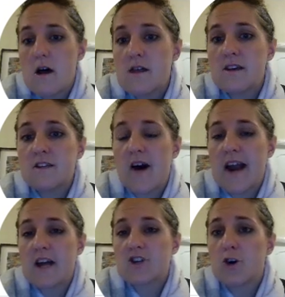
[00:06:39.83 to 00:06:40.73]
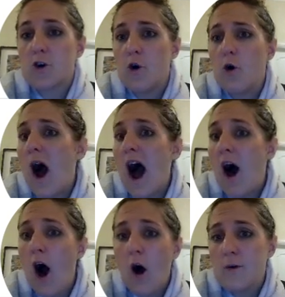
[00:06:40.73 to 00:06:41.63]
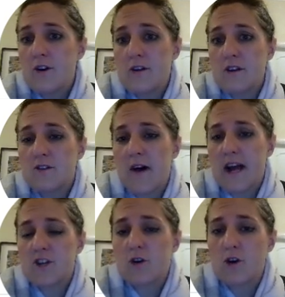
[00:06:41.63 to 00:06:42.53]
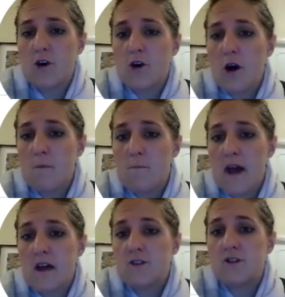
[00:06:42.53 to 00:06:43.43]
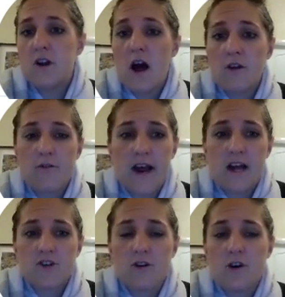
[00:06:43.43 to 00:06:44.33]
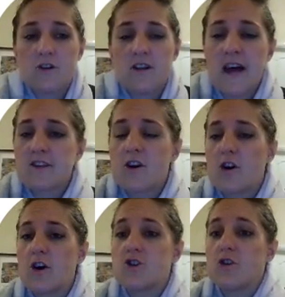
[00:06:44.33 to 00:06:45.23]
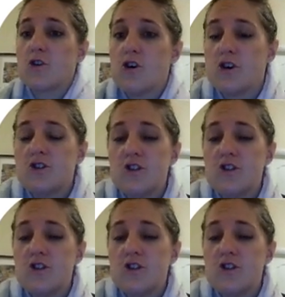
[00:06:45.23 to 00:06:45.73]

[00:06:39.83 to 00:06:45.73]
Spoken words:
this financial year, or how are we doing this financial year compared to last financial year? So that's going to look at your year to